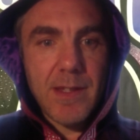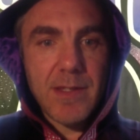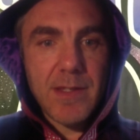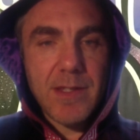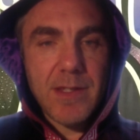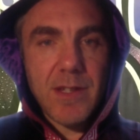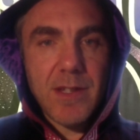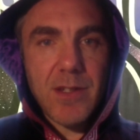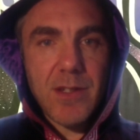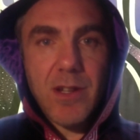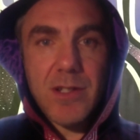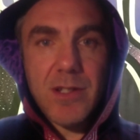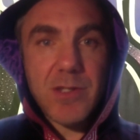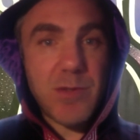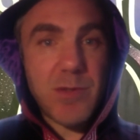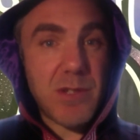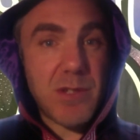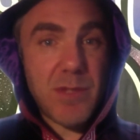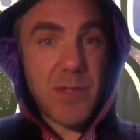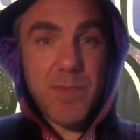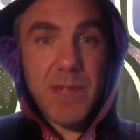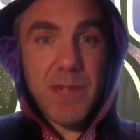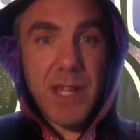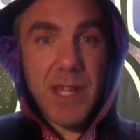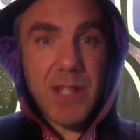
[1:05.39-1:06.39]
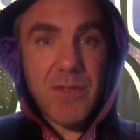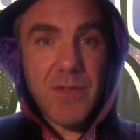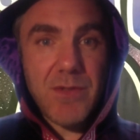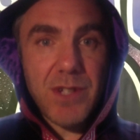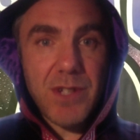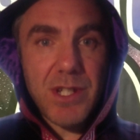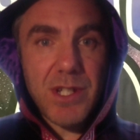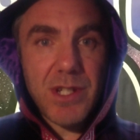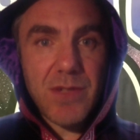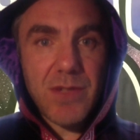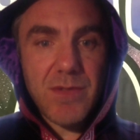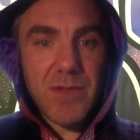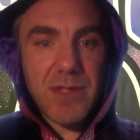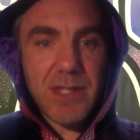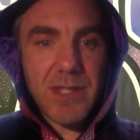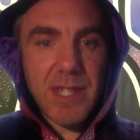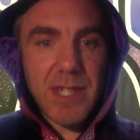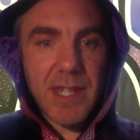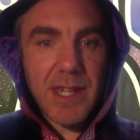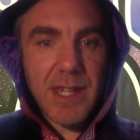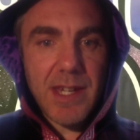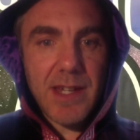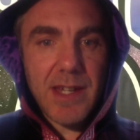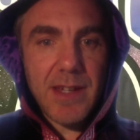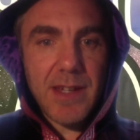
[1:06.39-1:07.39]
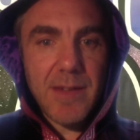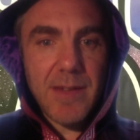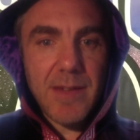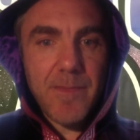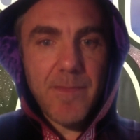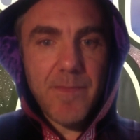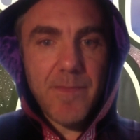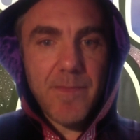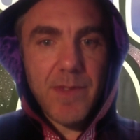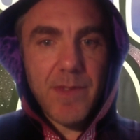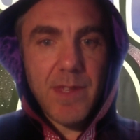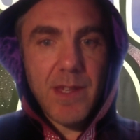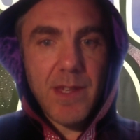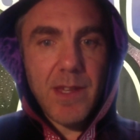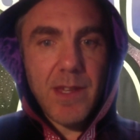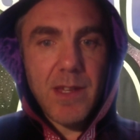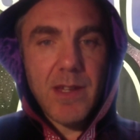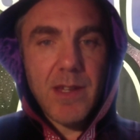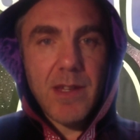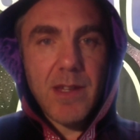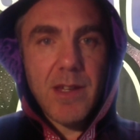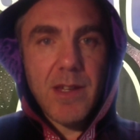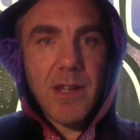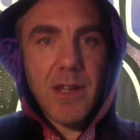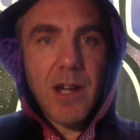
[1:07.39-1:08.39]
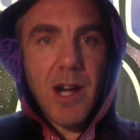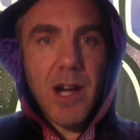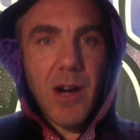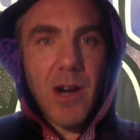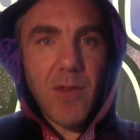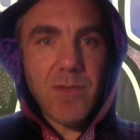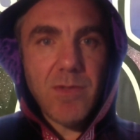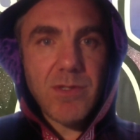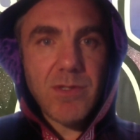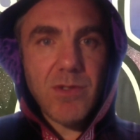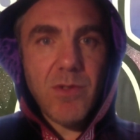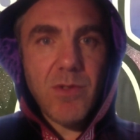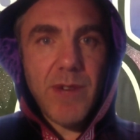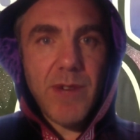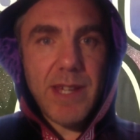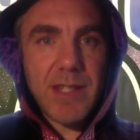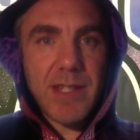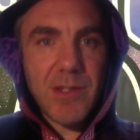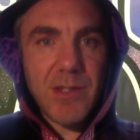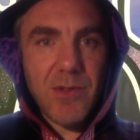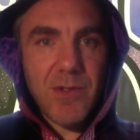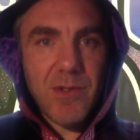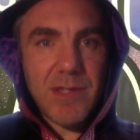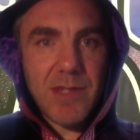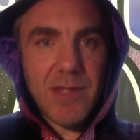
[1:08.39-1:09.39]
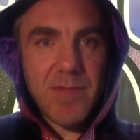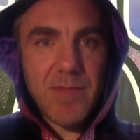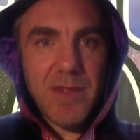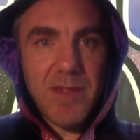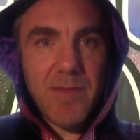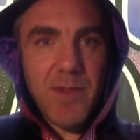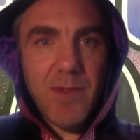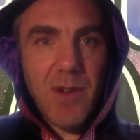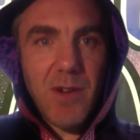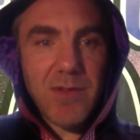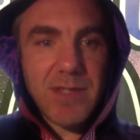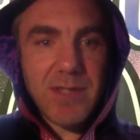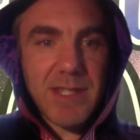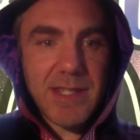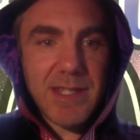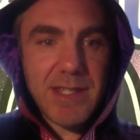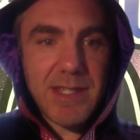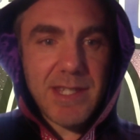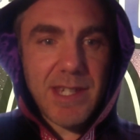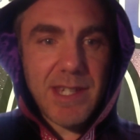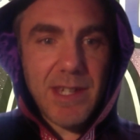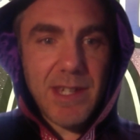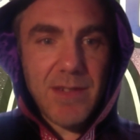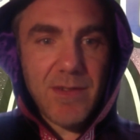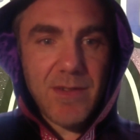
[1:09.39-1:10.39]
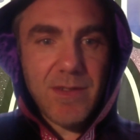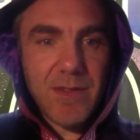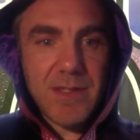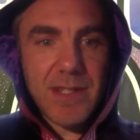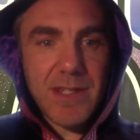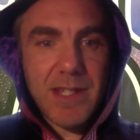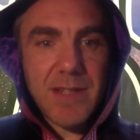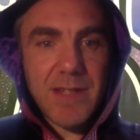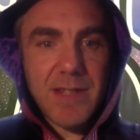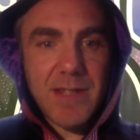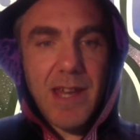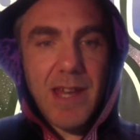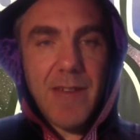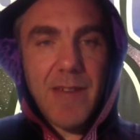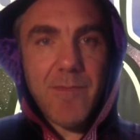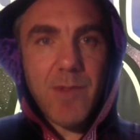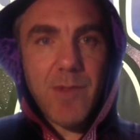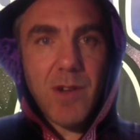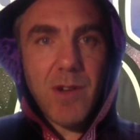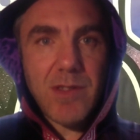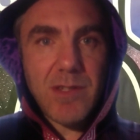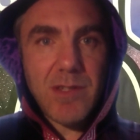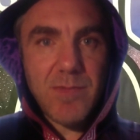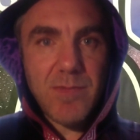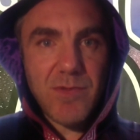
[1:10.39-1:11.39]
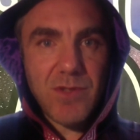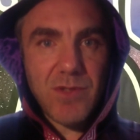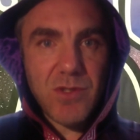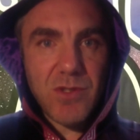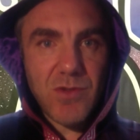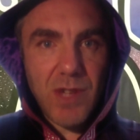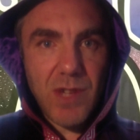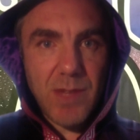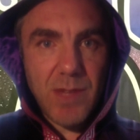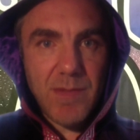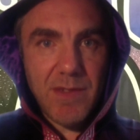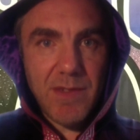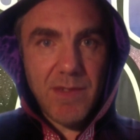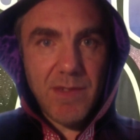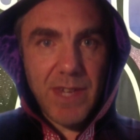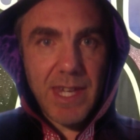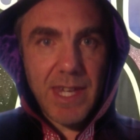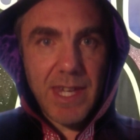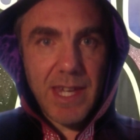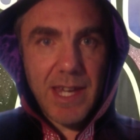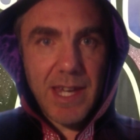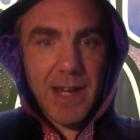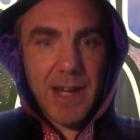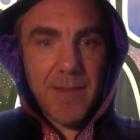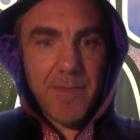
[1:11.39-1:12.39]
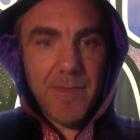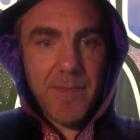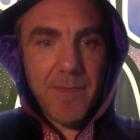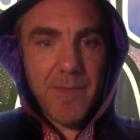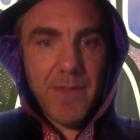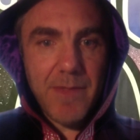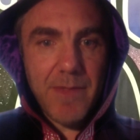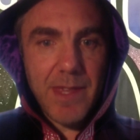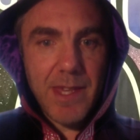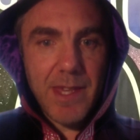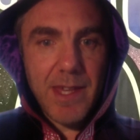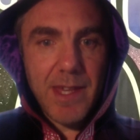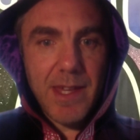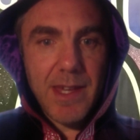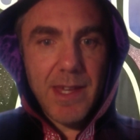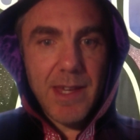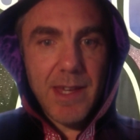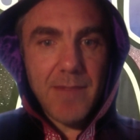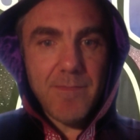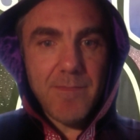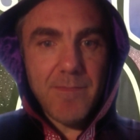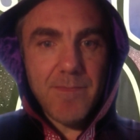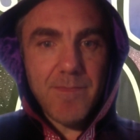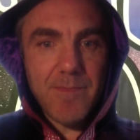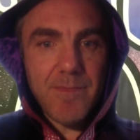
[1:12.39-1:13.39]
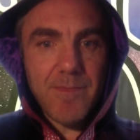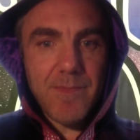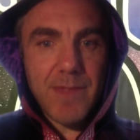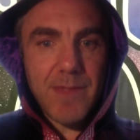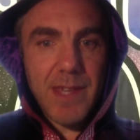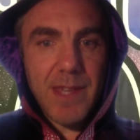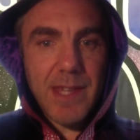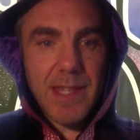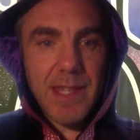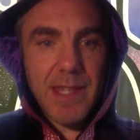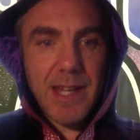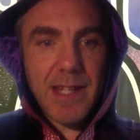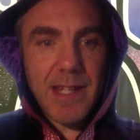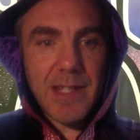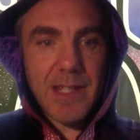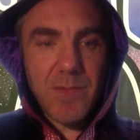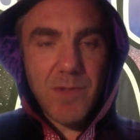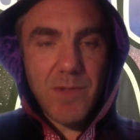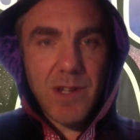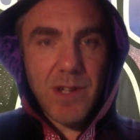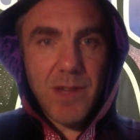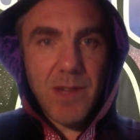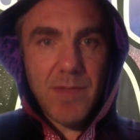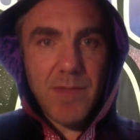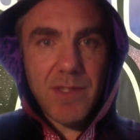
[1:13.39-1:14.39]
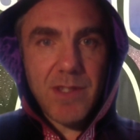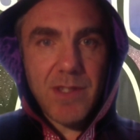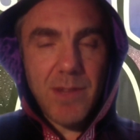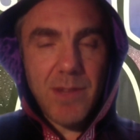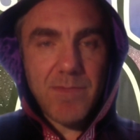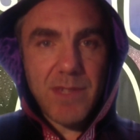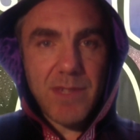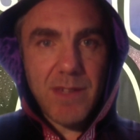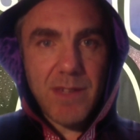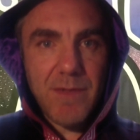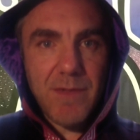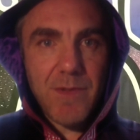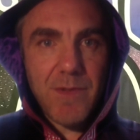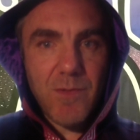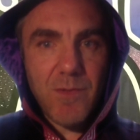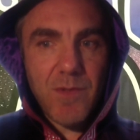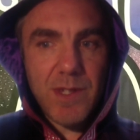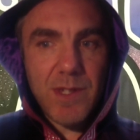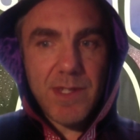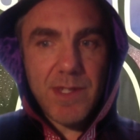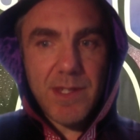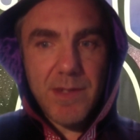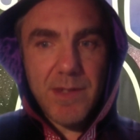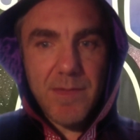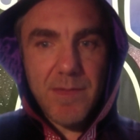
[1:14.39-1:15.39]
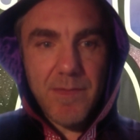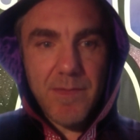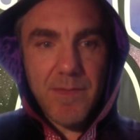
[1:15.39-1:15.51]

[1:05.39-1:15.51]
So, not just be a traditional singer. I was always taught to be multi skilled and have multiple streams of income, and, and that is what I'm adopting for Wizardom.